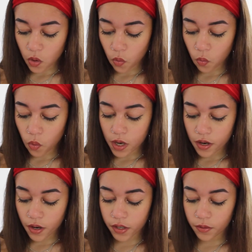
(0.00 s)
what
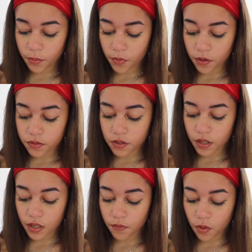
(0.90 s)
are you most
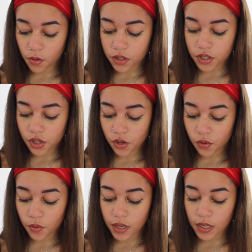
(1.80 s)
looking forward
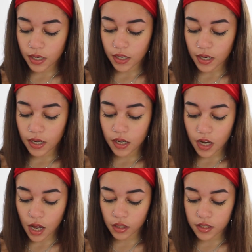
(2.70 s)
to in
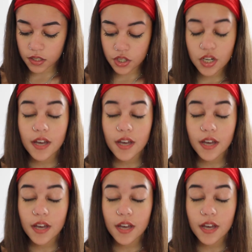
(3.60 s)
college?